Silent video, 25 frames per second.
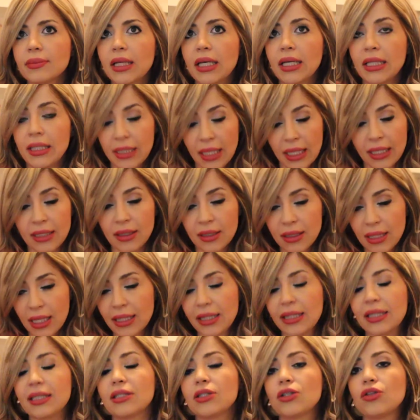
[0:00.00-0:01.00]
in Texas
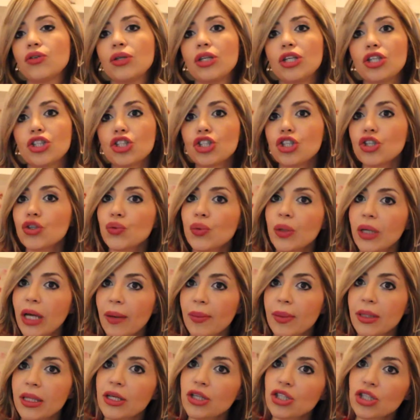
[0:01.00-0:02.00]
at least, you need 2
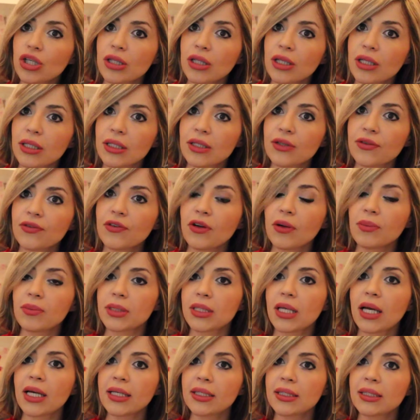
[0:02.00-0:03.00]
recommendation letters from
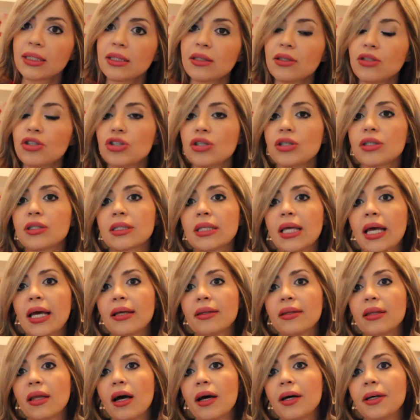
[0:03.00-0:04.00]
science teachers,
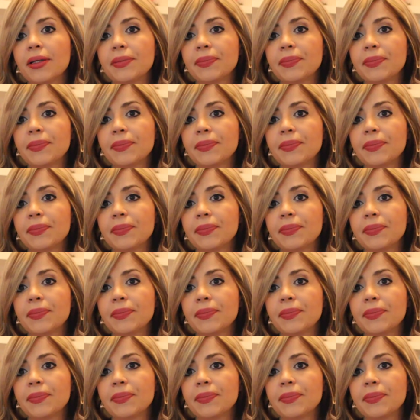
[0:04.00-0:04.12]
and